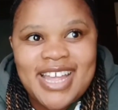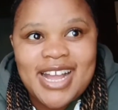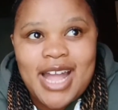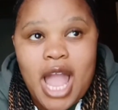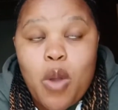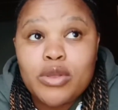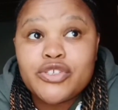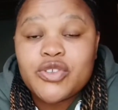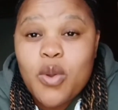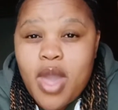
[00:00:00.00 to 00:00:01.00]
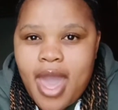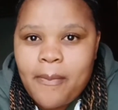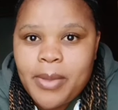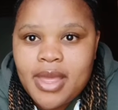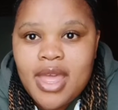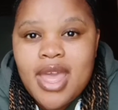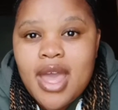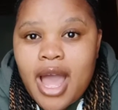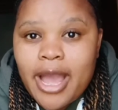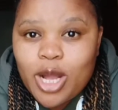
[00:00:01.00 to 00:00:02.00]
like I was so happy
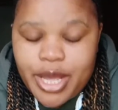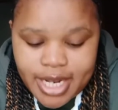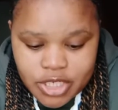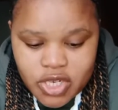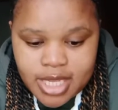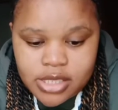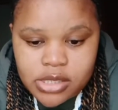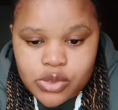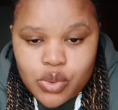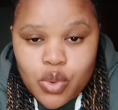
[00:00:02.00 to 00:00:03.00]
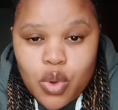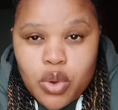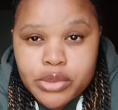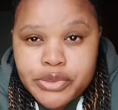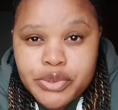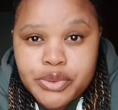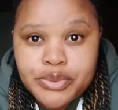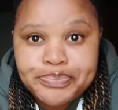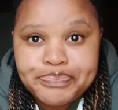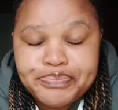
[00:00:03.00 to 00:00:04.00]
I got a chance to go
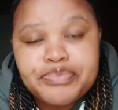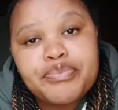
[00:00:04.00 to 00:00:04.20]
to